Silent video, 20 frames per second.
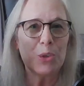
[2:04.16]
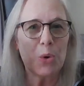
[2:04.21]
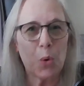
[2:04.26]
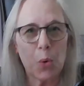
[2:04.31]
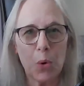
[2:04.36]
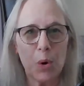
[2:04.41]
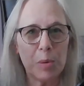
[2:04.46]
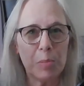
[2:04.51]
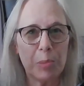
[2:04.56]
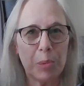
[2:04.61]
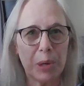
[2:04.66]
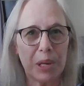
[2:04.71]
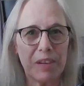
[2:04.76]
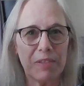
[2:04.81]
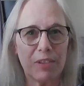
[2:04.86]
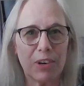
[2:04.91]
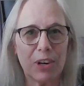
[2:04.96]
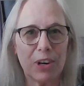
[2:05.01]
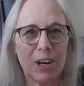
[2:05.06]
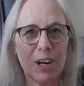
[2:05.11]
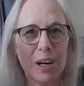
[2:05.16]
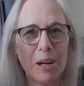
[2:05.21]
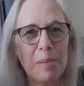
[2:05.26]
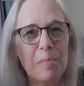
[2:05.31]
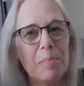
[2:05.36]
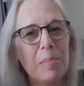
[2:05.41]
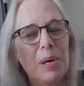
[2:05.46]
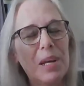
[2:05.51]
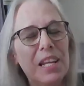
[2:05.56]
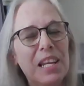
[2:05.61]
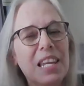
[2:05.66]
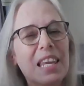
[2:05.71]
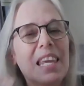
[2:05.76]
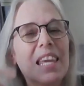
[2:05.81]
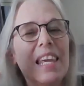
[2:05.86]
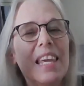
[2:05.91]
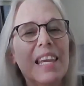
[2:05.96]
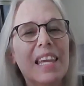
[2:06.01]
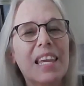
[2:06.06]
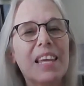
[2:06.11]
Orb Weaver, but
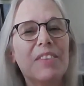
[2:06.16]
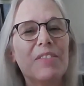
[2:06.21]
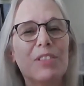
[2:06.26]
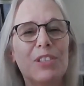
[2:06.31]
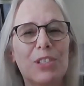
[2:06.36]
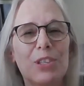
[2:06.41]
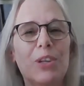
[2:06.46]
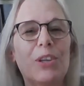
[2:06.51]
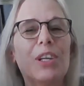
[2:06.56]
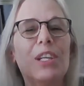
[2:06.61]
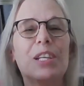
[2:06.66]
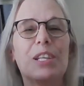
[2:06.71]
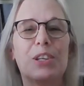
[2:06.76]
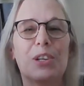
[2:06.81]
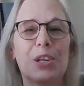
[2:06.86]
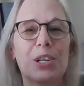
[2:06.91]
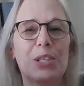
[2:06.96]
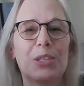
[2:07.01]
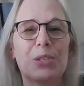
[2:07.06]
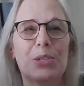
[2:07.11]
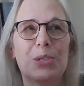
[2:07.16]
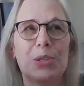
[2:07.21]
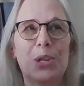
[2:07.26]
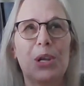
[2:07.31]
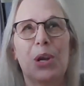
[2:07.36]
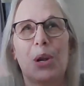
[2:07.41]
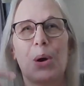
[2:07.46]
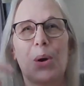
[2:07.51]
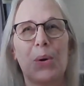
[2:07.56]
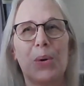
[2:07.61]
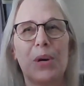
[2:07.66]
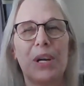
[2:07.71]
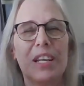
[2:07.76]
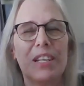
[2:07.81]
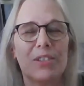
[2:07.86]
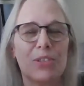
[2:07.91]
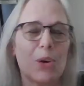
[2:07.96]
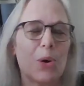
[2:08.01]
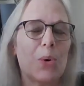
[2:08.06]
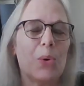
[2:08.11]
he gives her his, you know,
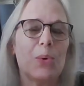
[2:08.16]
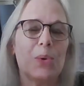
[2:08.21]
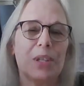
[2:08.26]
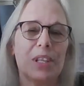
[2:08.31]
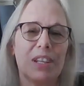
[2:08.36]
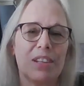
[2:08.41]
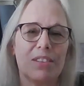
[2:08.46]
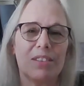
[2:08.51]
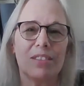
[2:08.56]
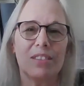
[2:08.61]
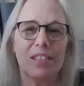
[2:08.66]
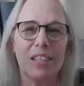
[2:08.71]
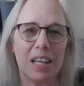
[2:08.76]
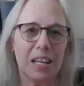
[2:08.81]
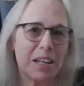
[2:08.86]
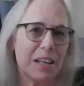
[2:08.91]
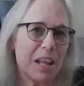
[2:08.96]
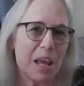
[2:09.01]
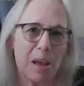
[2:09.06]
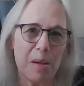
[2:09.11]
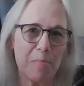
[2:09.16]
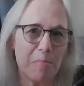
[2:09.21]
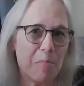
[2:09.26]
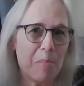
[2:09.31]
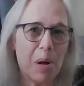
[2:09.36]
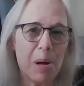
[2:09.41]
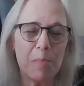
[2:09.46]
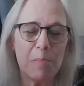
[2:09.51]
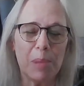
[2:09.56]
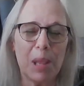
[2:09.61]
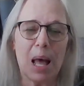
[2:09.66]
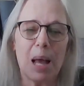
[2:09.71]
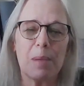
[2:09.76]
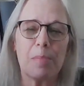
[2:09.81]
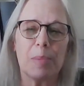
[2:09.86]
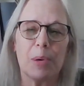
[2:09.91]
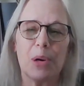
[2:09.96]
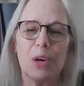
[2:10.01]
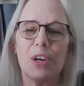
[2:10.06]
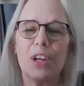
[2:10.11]
his own little nickname,
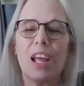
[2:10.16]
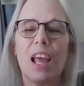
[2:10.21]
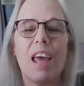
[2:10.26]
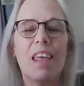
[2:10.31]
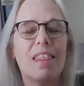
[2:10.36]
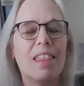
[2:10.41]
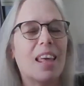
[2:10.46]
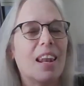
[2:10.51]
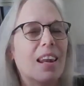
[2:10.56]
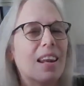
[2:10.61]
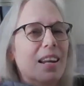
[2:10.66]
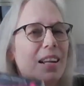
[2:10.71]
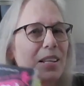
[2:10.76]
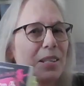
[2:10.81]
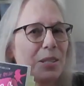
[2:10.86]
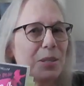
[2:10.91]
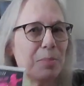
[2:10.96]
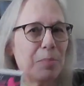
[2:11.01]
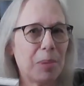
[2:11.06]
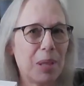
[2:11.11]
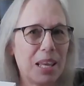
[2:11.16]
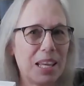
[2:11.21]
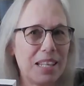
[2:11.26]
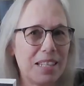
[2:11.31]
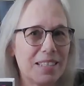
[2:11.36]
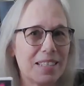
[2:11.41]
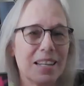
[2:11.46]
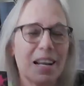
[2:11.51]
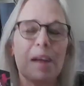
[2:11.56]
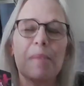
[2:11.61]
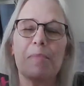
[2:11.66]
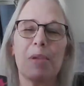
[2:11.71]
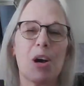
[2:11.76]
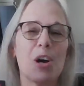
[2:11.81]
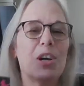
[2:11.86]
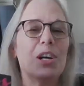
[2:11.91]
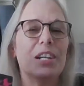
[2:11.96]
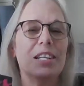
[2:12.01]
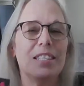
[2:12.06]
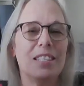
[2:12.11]
Blackbird, and then it explains it. I'm not
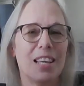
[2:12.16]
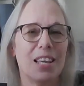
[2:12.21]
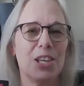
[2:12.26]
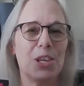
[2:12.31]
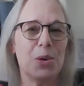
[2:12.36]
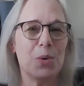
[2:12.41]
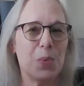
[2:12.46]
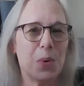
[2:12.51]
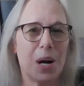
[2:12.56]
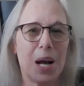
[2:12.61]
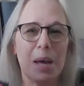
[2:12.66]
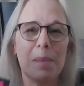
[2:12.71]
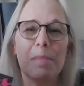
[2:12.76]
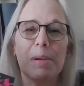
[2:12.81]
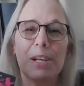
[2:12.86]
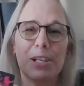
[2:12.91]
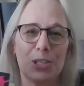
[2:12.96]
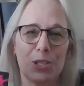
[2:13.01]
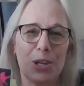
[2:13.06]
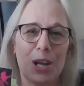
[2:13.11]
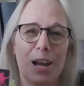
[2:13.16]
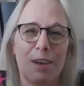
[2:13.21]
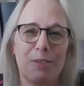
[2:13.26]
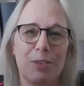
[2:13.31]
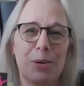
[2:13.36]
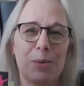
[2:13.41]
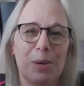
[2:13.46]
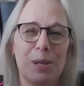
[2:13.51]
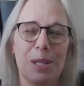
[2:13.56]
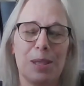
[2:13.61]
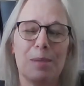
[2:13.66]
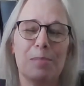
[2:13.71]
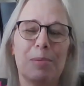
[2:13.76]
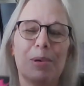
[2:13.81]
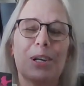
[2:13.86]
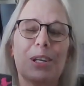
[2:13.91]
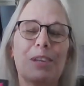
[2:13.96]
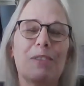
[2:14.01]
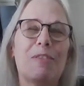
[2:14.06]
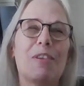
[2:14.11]
going to tell you why, because you have to read the
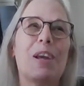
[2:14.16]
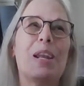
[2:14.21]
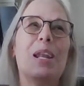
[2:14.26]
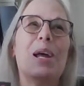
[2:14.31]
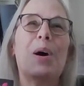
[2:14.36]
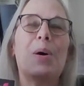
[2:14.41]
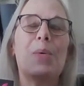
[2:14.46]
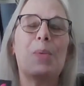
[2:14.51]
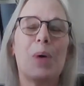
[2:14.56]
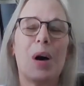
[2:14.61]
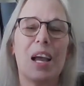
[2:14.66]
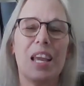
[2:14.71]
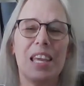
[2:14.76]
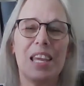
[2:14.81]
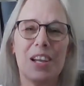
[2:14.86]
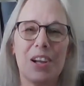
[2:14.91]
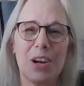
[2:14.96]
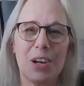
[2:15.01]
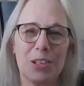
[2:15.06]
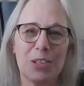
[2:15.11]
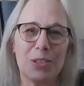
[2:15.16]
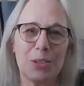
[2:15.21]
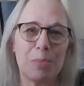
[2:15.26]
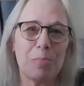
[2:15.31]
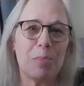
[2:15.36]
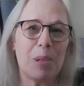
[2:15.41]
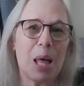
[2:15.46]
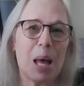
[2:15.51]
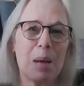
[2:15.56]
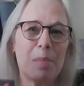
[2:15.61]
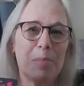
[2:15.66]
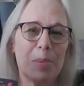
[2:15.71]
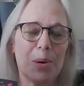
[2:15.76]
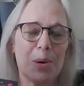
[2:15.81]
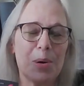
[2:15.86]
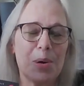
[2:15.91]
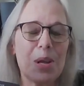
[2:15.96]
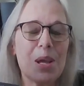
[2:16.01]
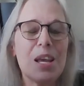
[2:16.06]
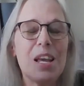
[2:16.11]
book to find out why he calls her
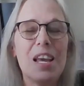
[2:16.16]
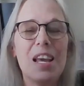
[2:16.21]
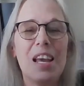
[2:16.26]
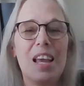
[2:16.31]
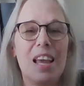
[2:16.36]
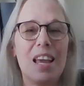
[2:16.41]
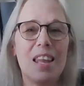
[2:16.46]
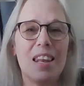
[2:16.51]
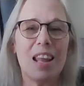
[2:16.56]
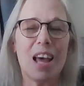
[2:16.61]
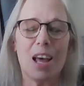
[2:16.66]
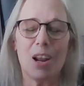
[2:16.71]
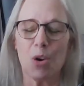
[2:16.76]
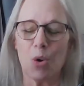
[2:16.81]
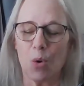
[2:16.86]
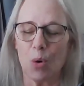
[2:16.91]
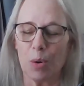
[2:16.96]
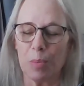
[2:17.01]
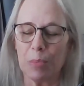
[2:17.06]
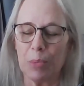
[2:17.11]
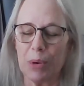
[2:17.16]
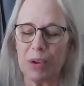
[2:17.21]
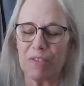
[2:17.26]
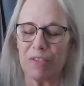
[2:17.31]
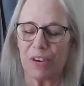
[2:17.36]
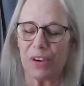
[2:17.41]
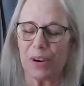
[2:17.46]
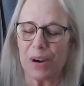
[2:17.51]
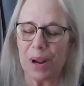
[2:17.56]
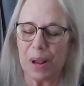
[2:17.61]
Blackbird and not Orb Weaver.